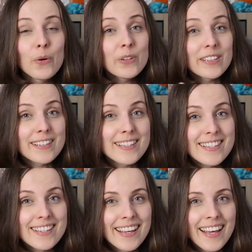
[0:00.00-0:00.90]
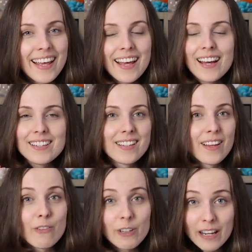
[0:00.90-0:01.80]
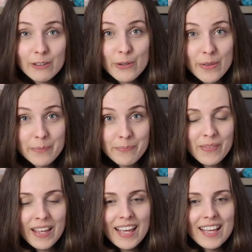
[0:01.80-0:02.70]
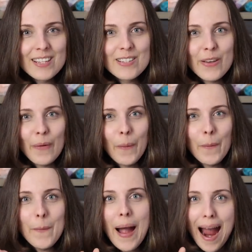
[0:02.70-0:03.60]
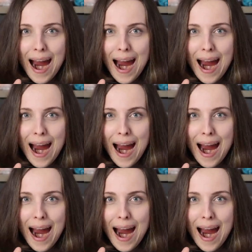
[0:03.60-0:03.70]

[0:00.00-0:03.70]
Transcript: orders until I run out of them. So,